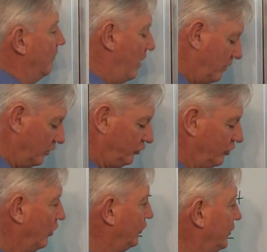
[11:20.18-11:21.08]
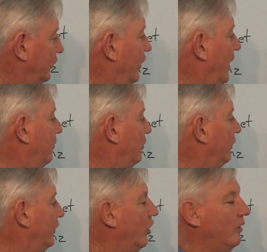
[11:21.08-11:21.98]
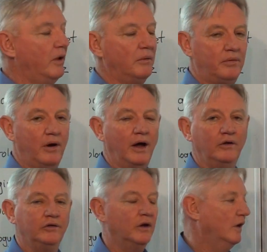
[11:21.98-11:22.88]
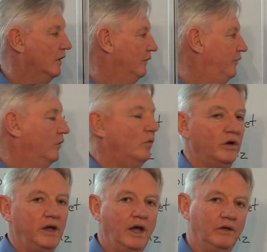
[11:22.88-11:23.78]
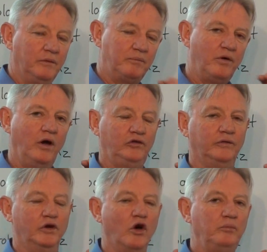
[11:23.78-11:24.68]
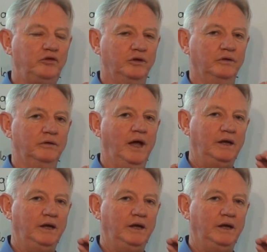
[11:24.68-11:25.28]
Myron Scholes, for example, got the Nobel Prize for working out the price of an option